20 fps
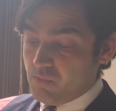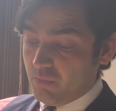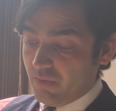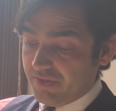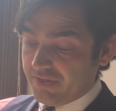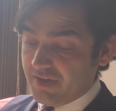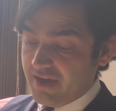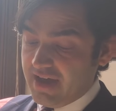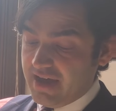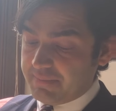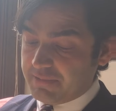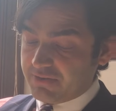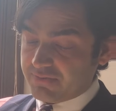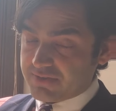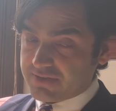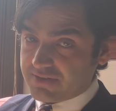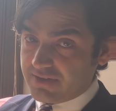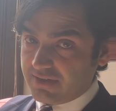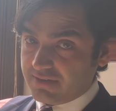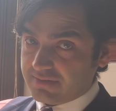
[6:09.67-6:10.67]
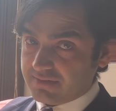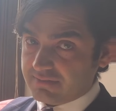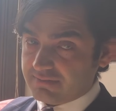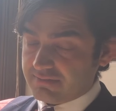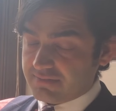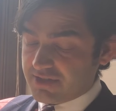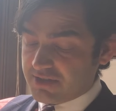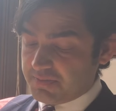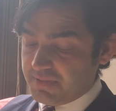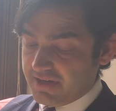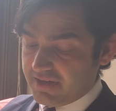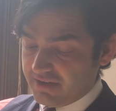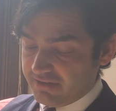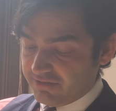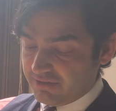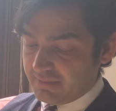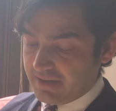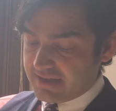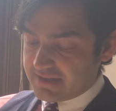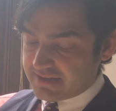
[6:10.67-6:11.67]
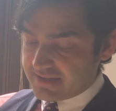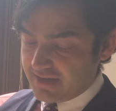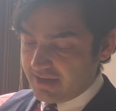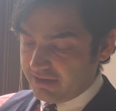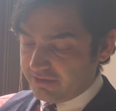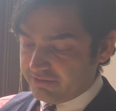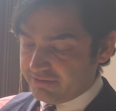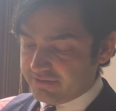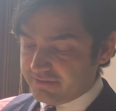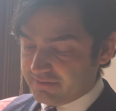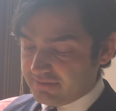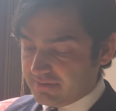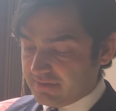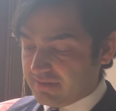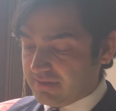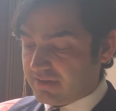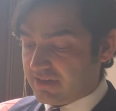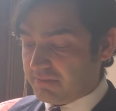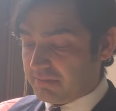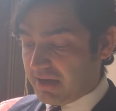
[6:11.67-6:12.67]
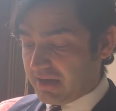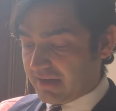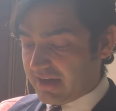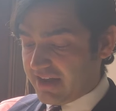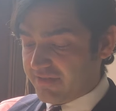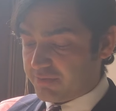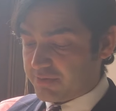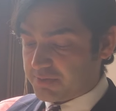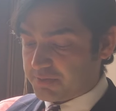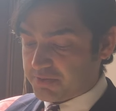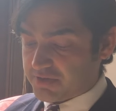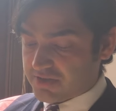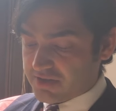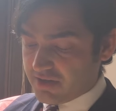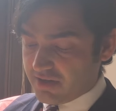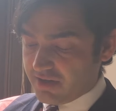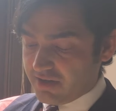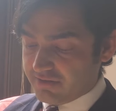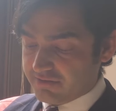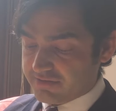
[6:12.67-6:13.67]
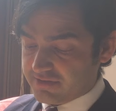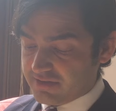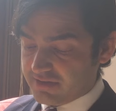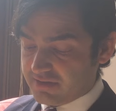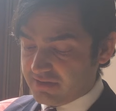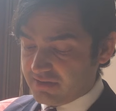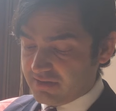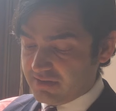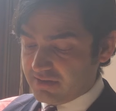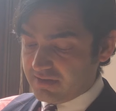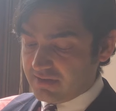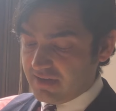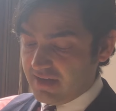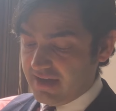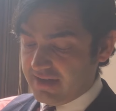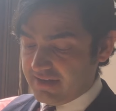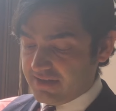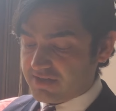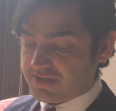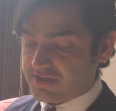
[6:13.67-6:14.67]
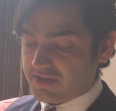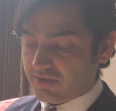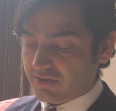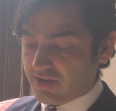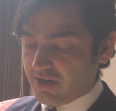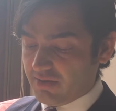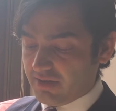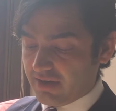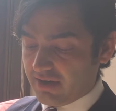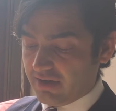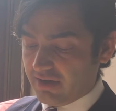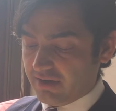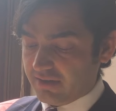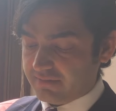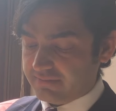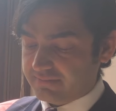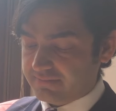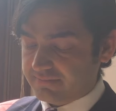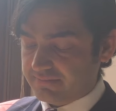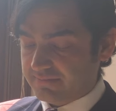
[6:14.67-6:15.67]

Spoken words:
with the happy result, speaking for myself, that my life was preserved and is still going on.